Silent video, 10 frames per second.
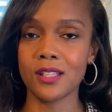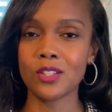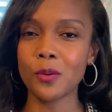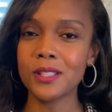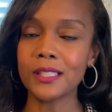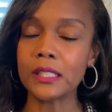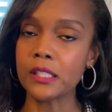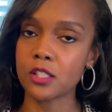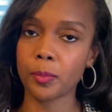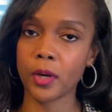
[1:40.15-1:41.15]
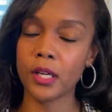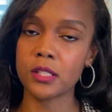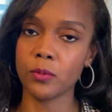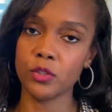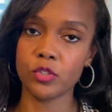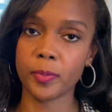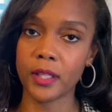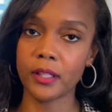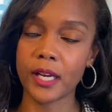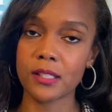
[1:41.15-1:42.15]
it's always a good surprise when you
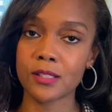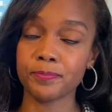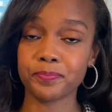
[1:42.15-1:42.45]
spend less.